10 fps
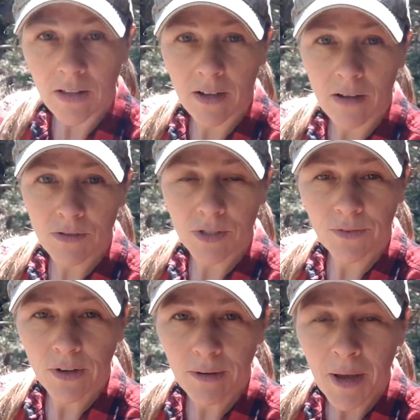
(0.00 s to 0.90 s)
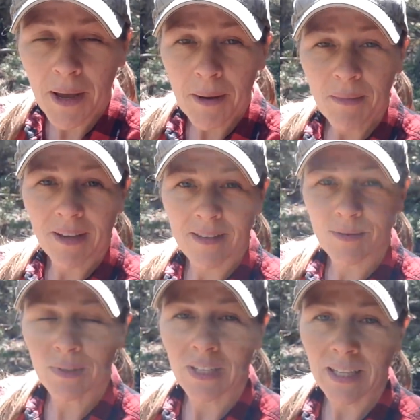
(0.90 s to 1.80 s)
it the ostrich fern because
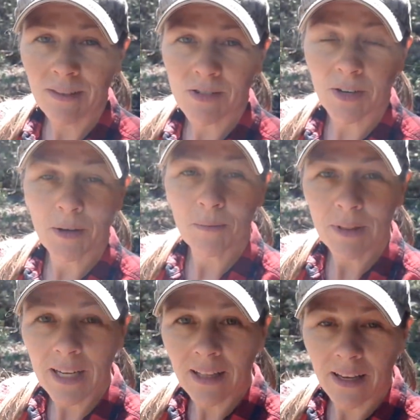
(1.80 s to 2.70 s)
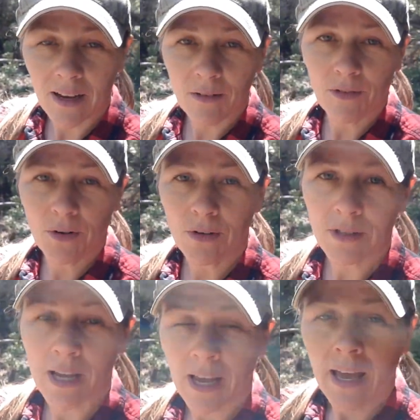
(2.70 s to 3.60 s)
when the leaves are completely unfurled,
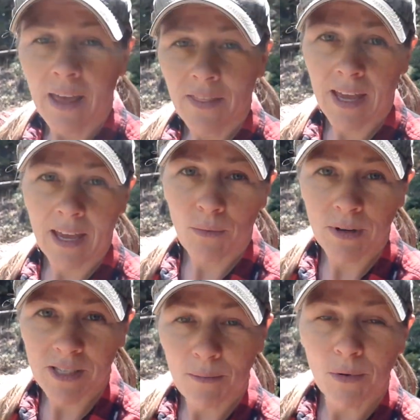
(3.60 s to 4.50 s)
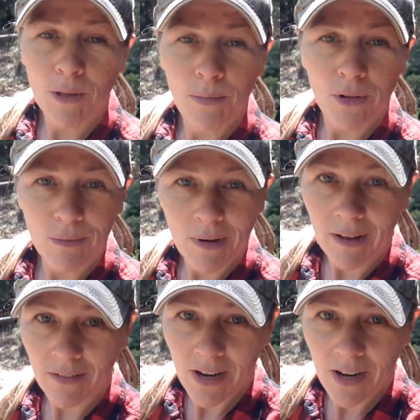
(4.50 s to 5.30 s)
they resemble the plume of an